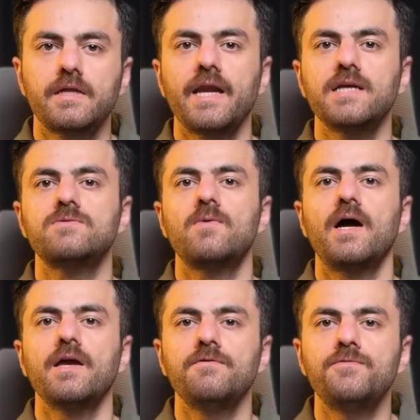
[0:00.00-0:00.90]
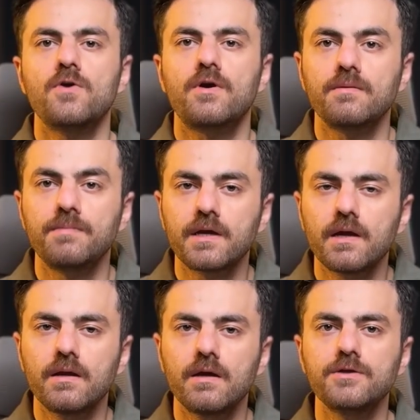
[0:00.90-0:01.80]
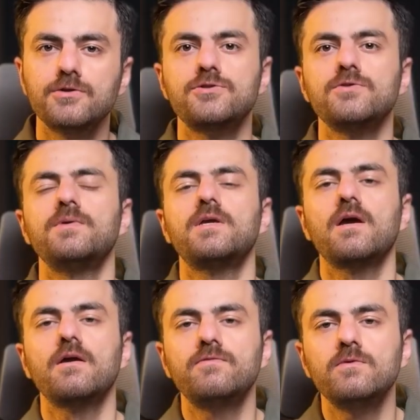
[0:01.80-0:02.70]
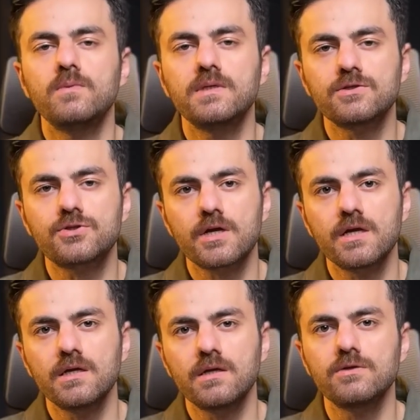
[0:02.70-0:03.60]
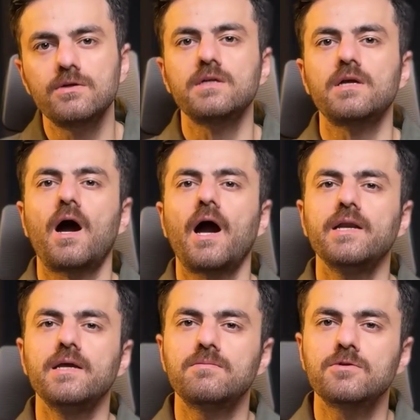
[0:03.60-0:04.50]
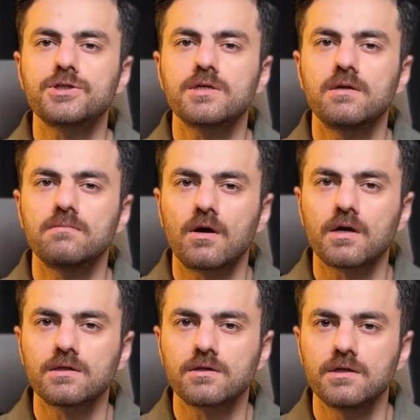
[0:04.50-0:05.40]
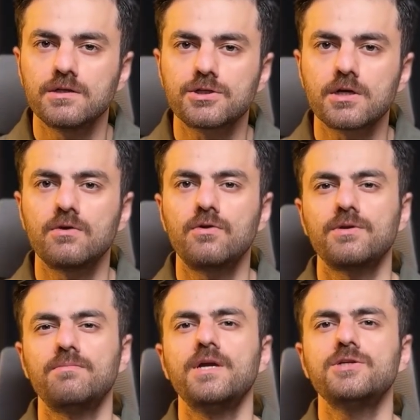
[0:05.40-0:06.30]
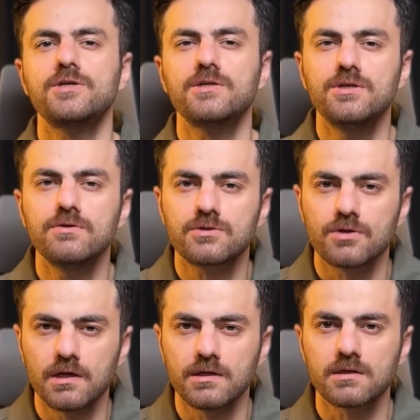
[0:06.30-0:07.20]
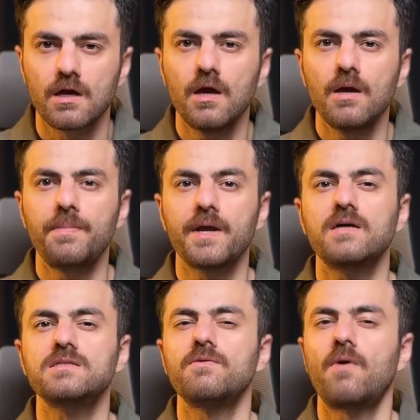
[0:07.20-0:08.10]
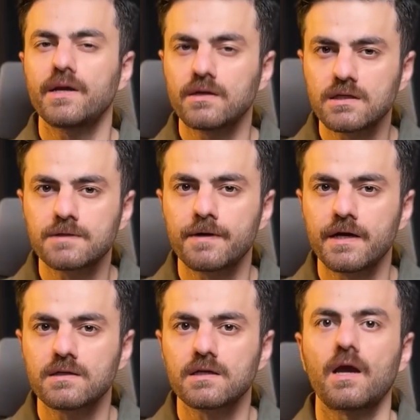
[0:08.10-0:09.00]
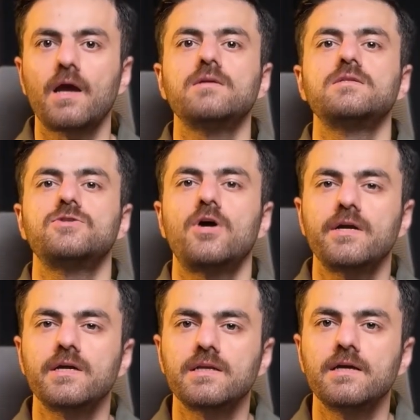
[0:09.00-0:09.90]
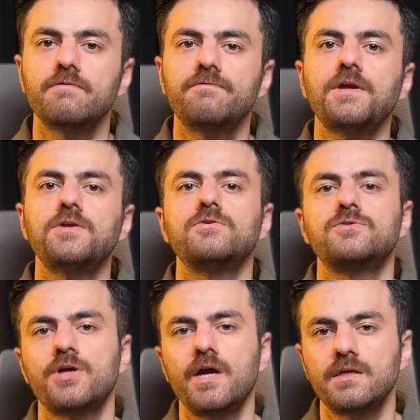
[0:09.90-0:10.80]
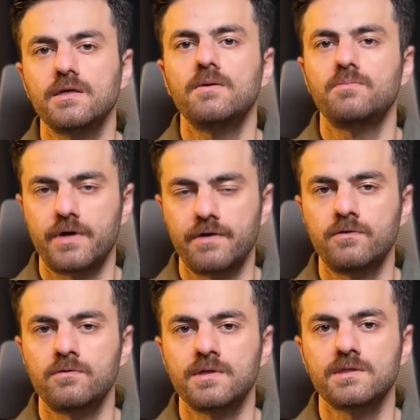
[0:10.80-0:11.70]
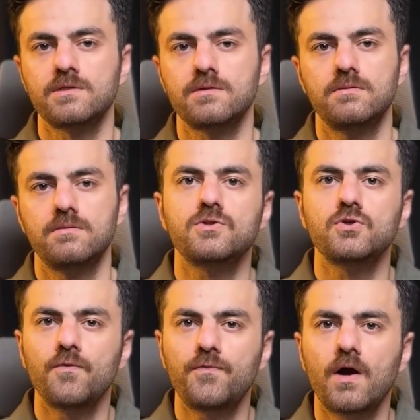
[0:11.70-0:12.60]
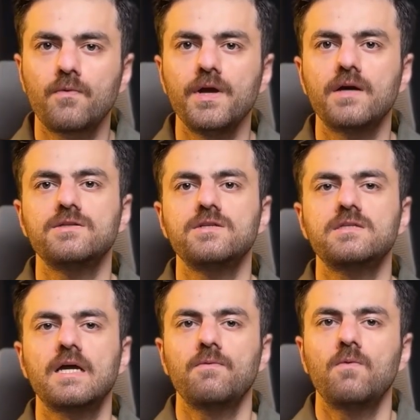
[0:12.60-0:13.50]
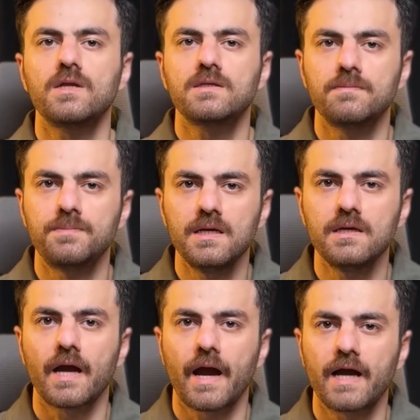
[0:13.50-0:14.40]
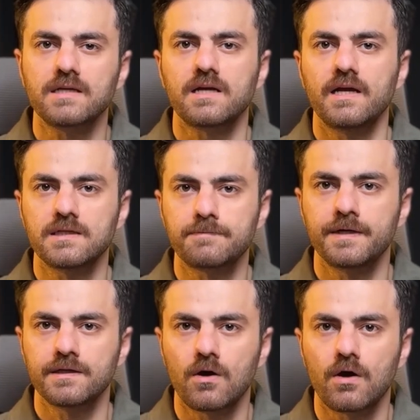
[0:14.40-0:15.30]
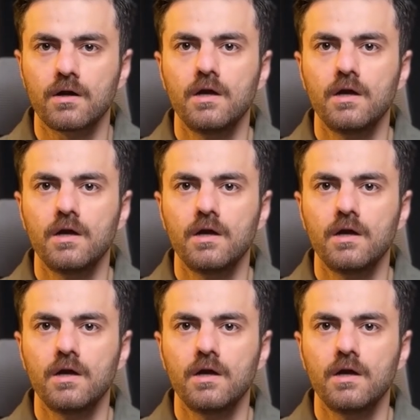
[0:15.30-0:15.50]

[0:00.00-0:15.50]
That is why if you are a beginner, you should be careful when trading during the highly emotional market condition or the major news release, because a wider spread can directly affect your trade performance. So far we understand what the bid, ask, and spread are.